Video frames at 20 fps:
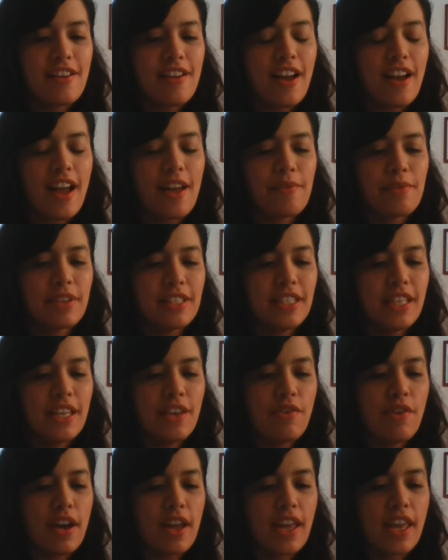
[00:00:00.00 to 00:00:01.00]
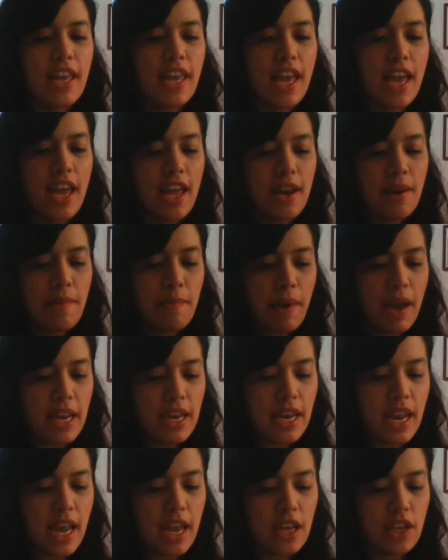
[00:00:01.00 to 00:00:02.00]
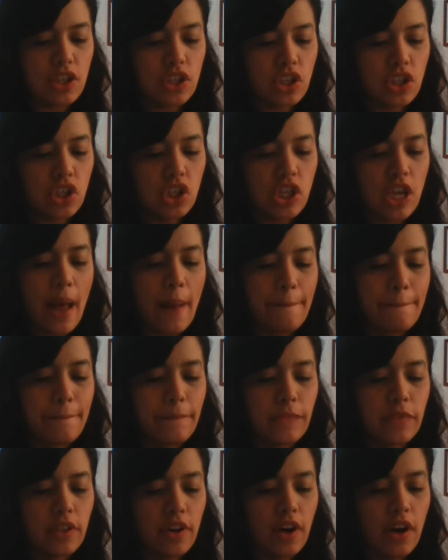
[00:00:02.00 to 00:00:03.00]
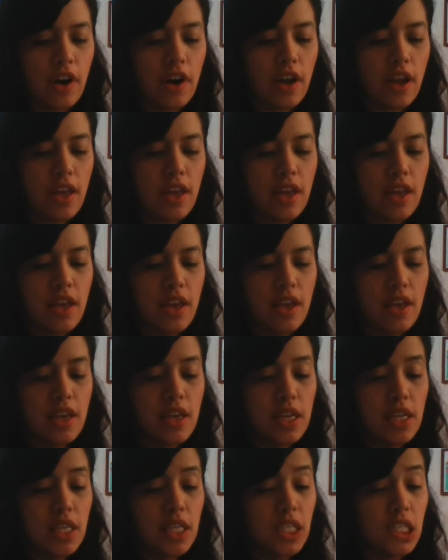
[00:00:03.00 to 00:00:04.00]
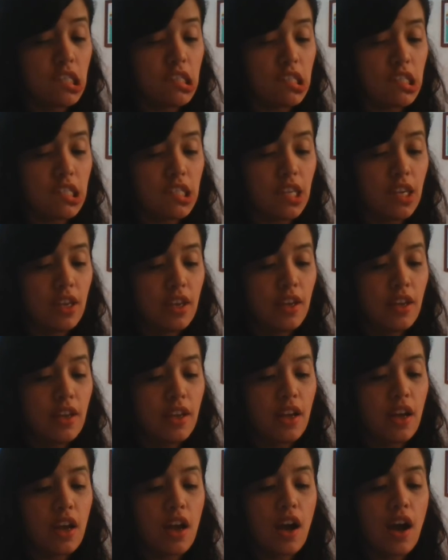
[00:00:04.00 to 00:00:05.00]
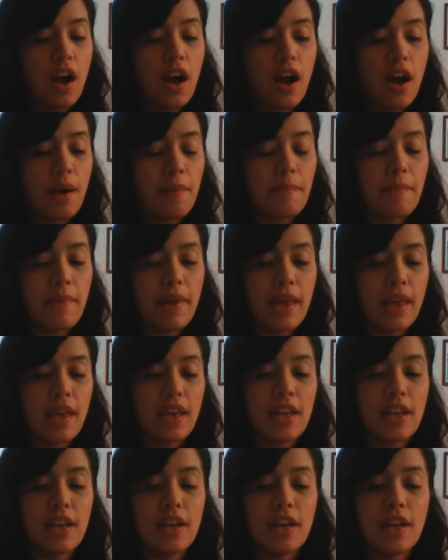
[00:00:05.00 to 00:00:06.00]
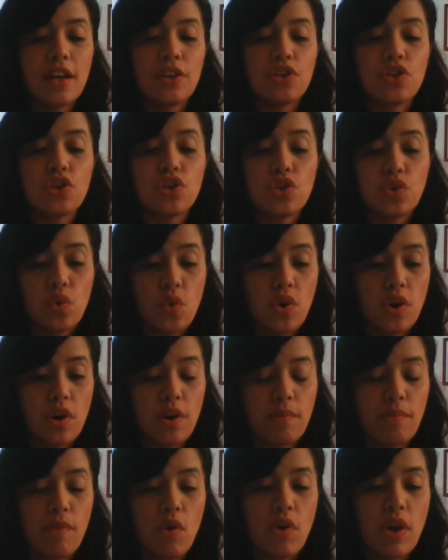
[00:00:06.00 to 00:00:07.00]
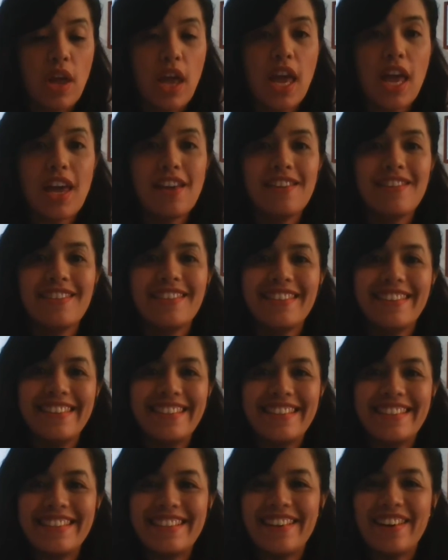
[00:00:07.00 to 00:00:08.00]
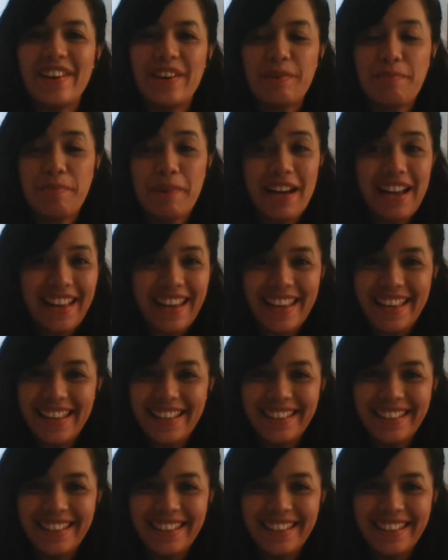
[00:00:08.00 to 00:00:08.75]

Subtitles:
I will see you again. My next chapter is Calm in Storm. Okay? So bye.